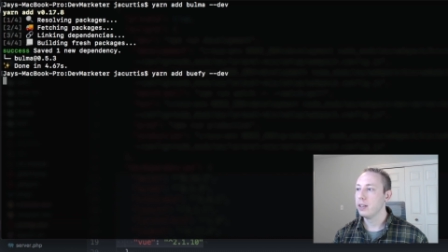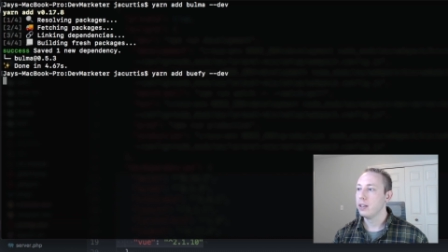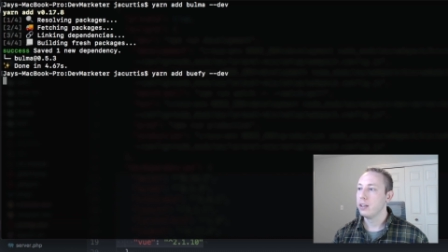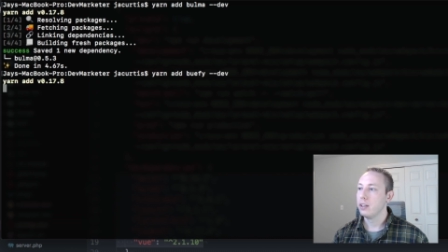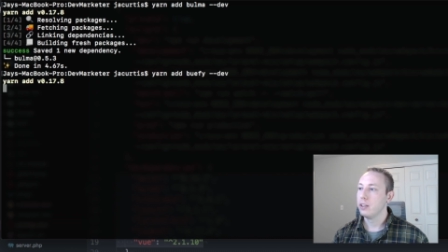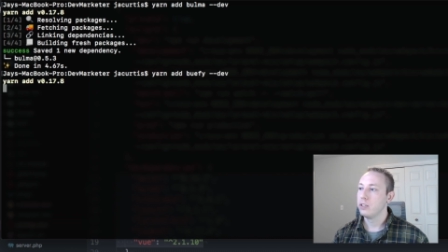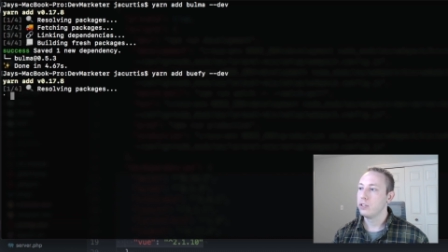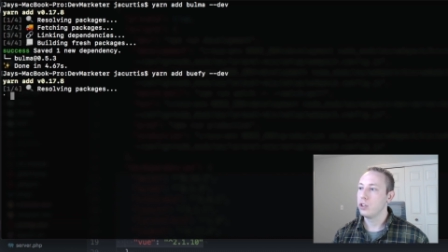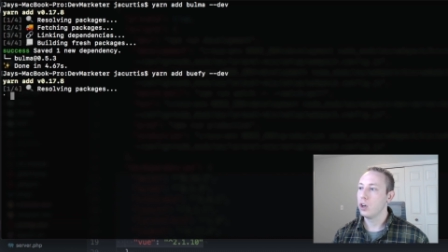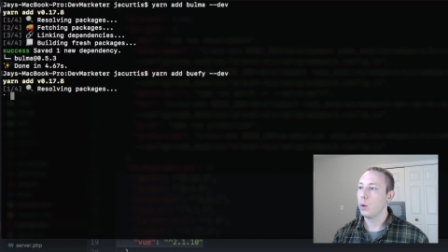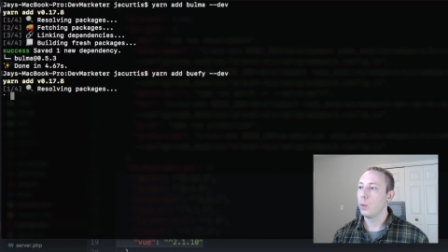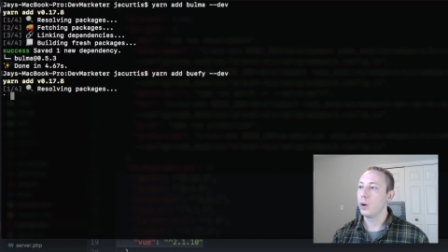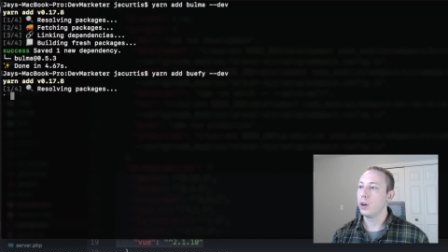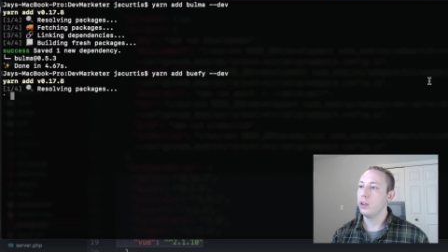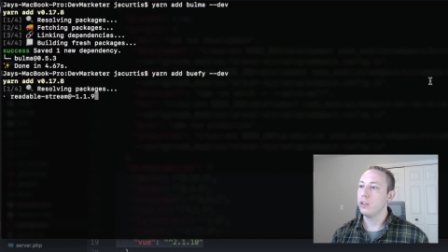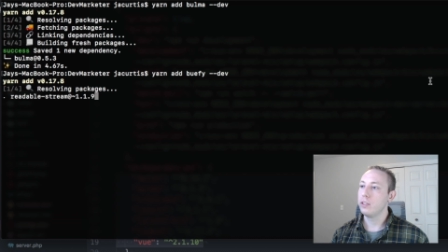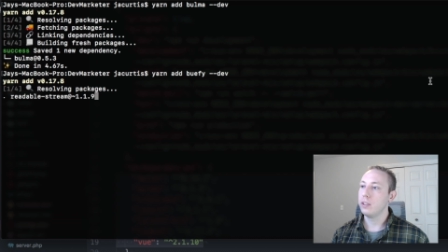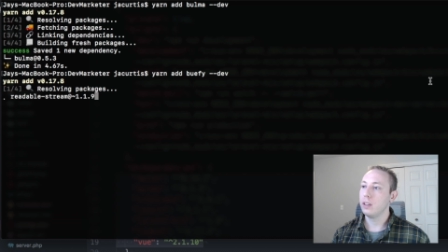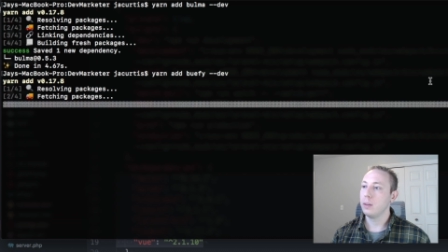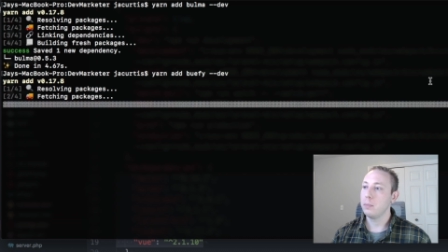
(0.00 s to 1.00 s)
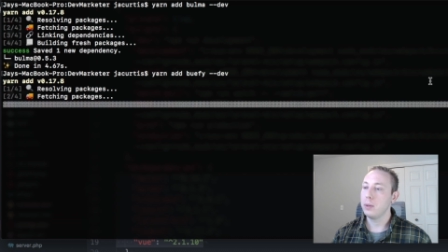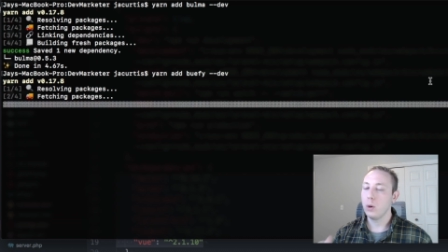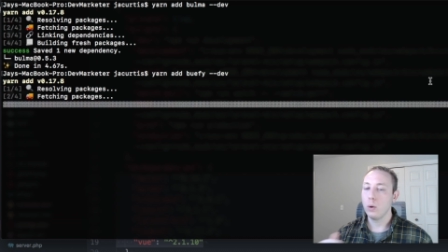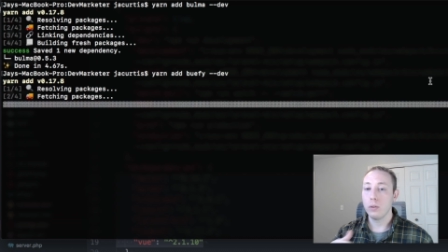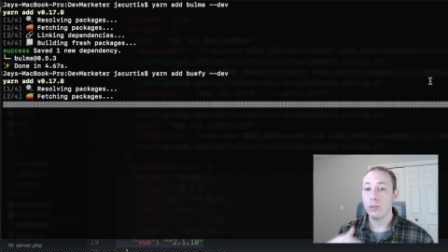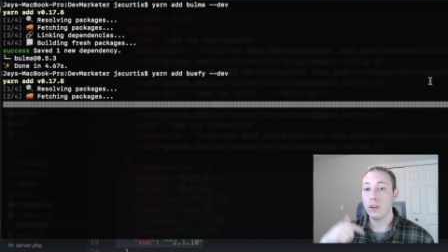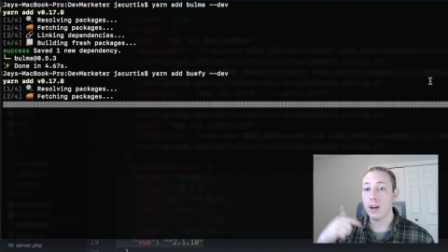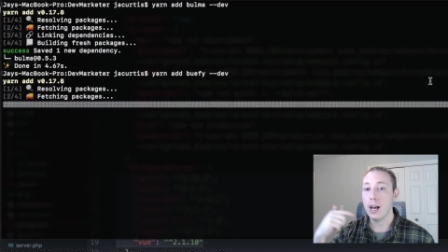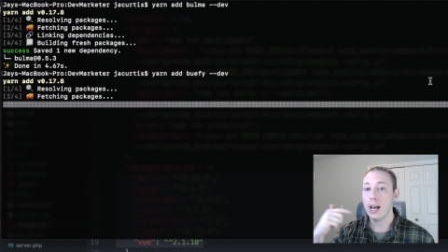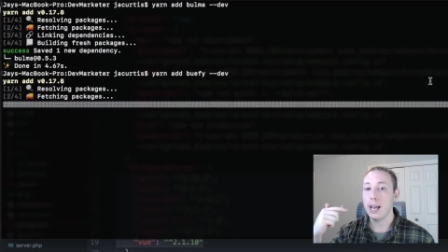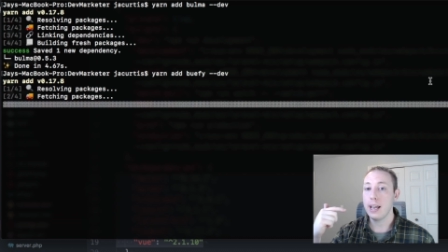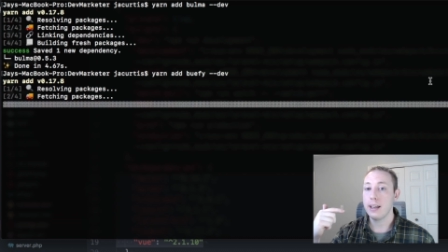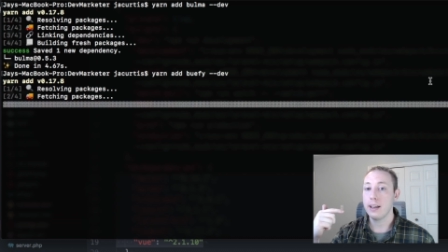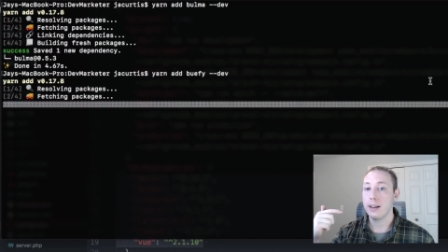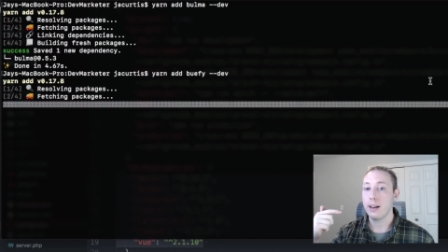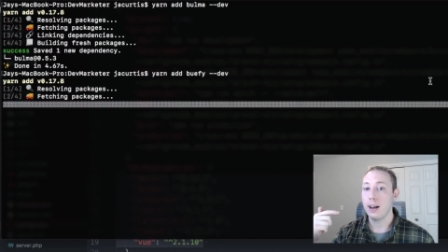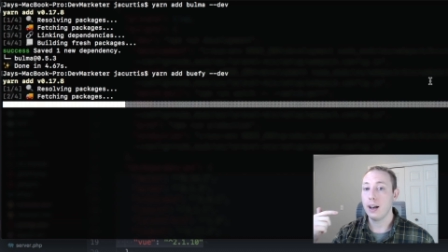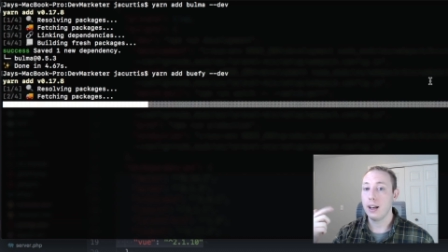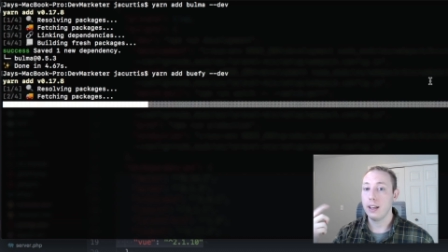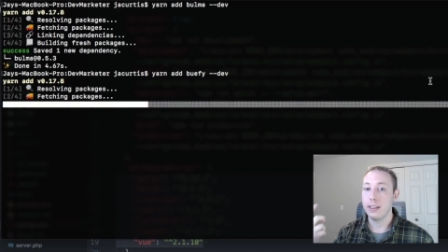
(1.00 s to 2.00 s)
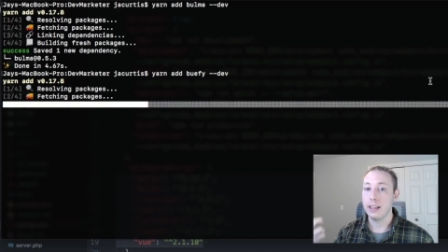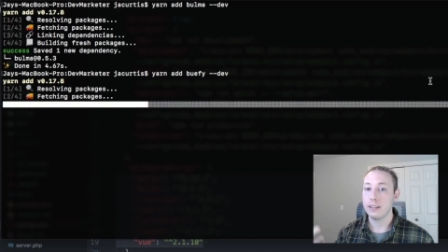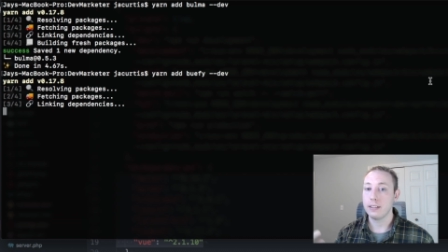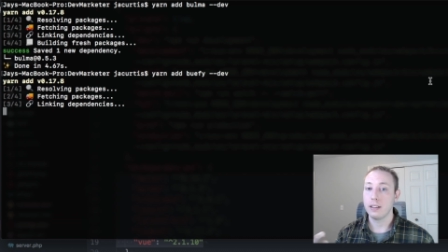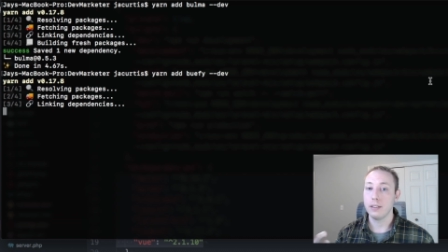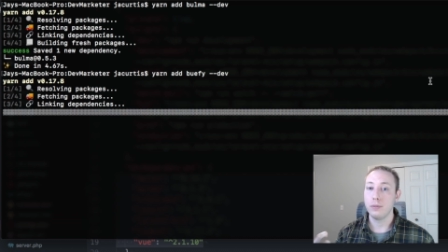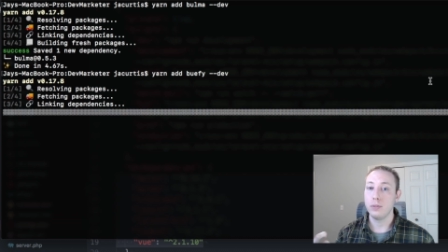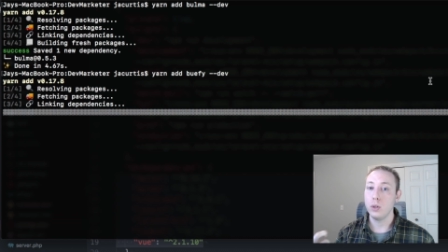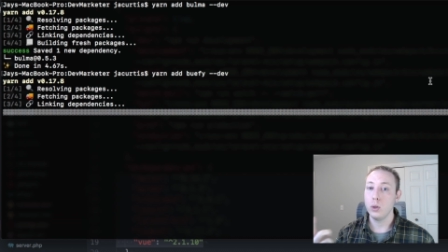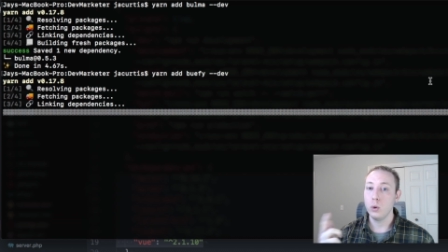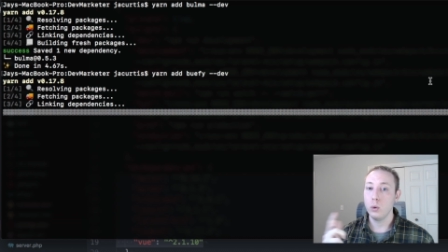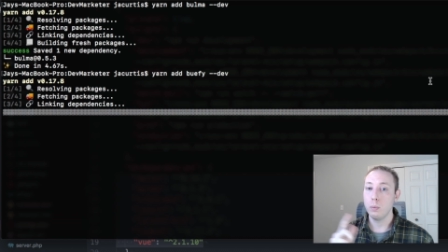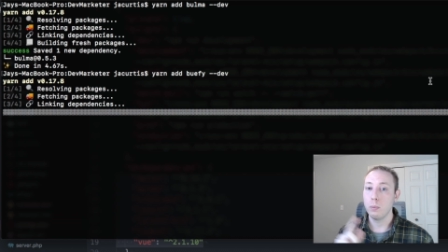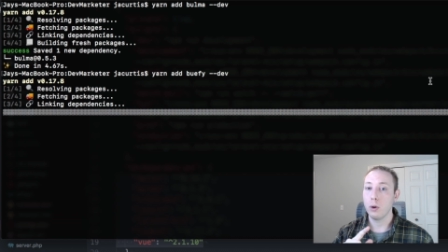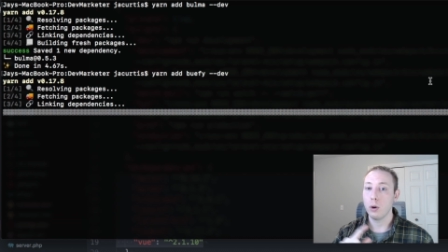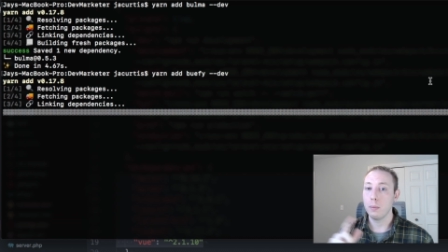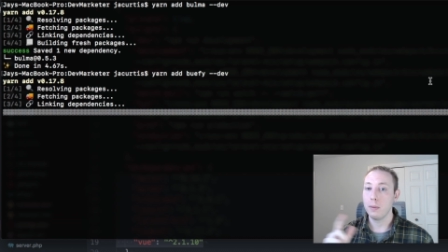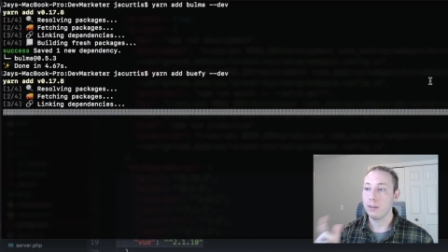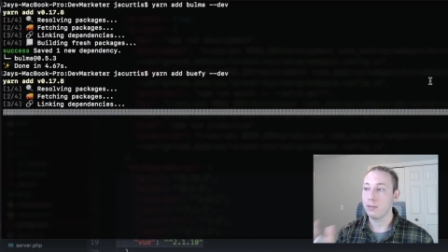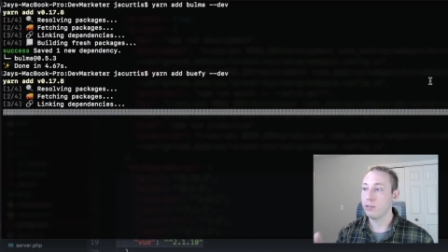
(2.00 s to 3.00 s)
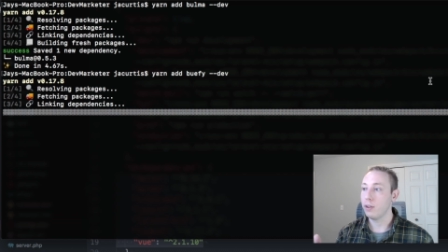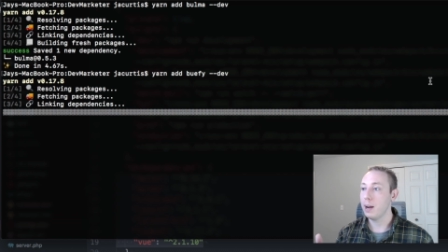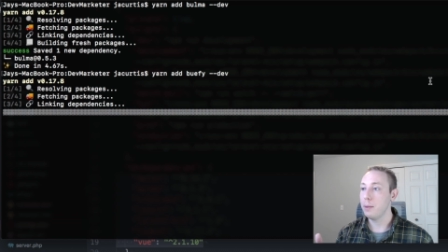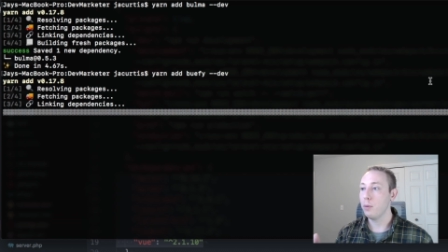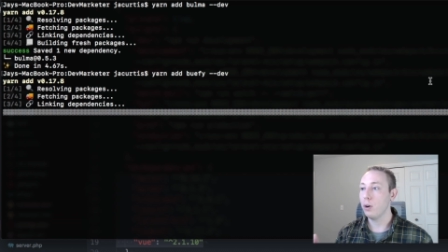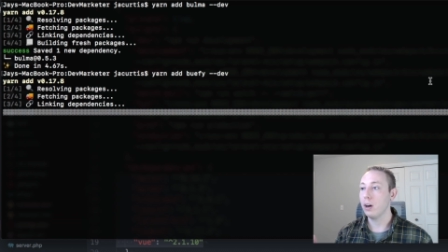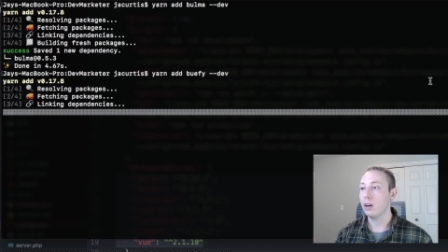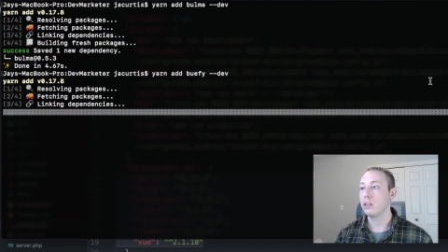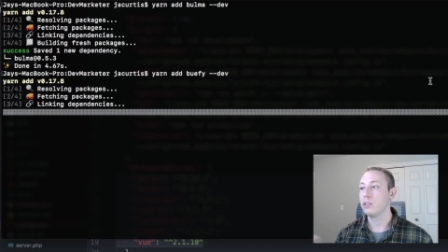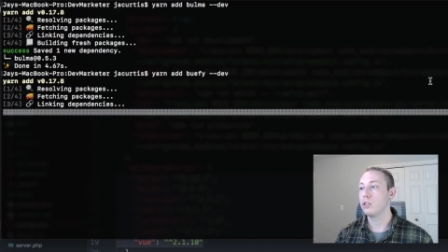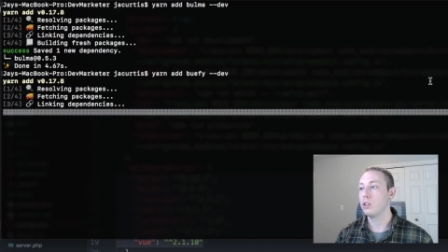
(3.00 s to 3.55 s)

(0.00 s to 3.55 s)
So we're using the Buefy, uh, that's the Vue Bulma framework.